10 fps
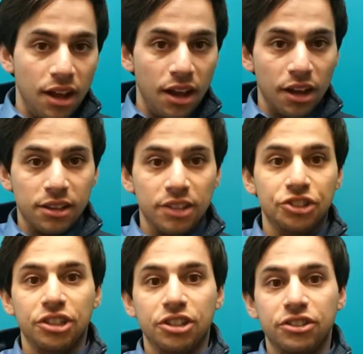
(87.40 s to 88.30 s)
clenching
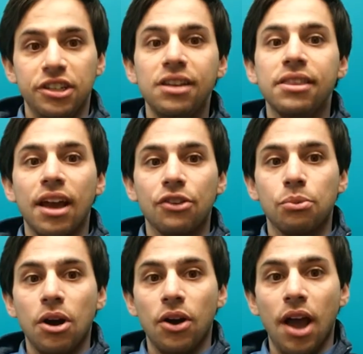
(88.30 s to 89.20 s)
your teeth, as
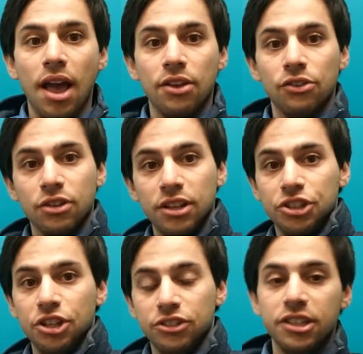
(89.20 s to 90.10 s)
well as clenching
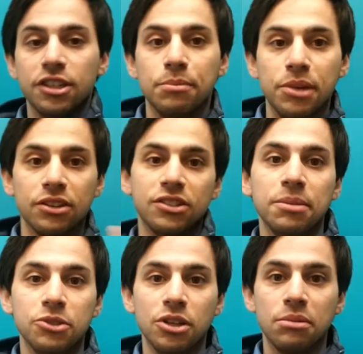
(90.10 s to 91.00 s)
your teeth can be a
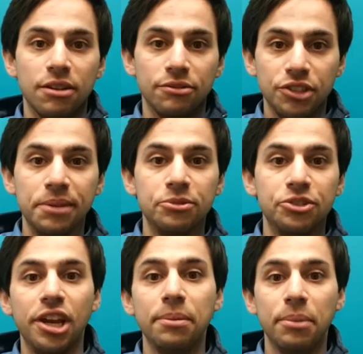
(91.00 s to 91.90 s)
symptom of
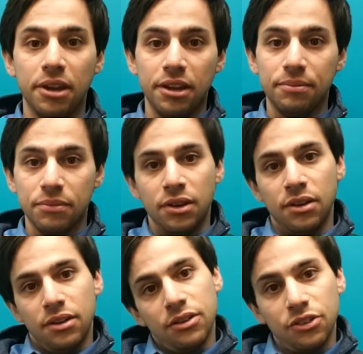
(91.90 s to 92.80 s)
TMJ pain.
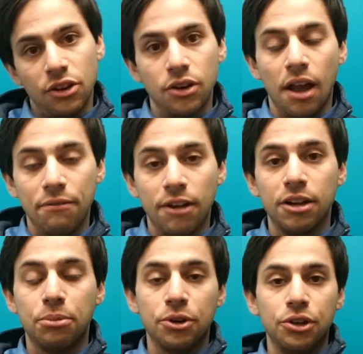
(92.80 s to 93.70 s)
So I find it
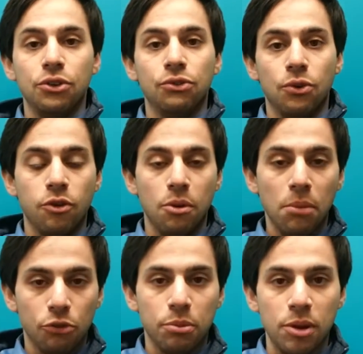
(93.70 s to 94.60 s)
pretty useful for
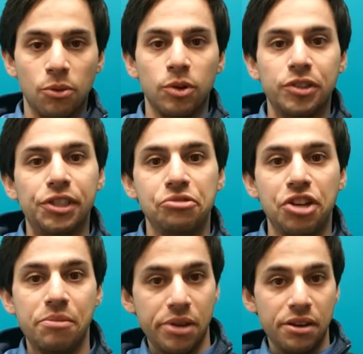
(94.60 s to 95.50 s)
most people with
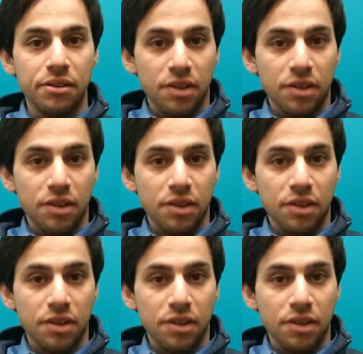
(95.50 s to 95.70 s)
TMJ pain.